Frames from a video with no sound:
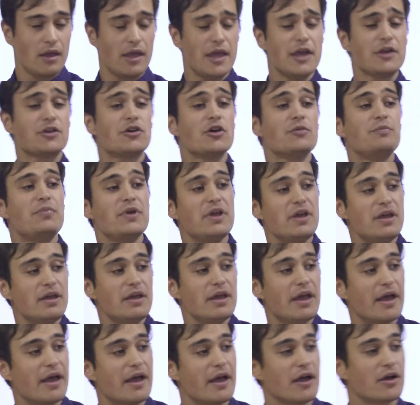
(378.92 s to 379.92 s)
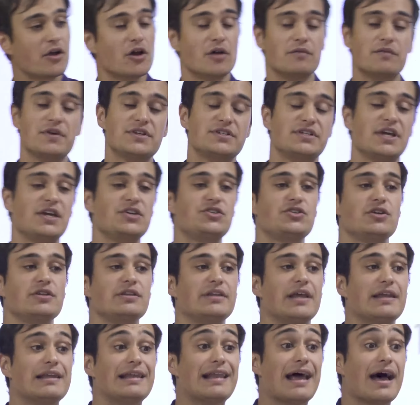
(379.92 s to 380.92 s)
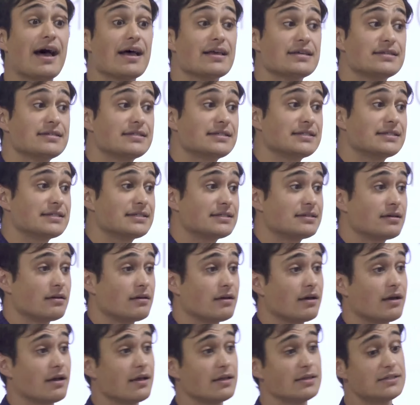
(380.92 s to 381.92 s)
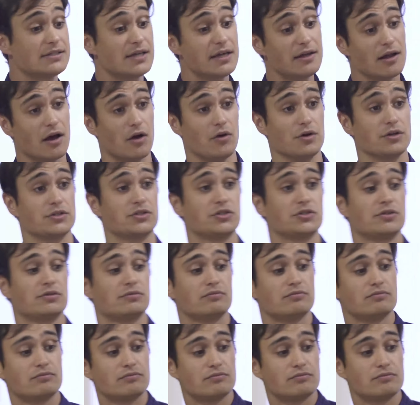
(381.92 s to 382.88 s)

It could be a conversation that lasts 10 hours,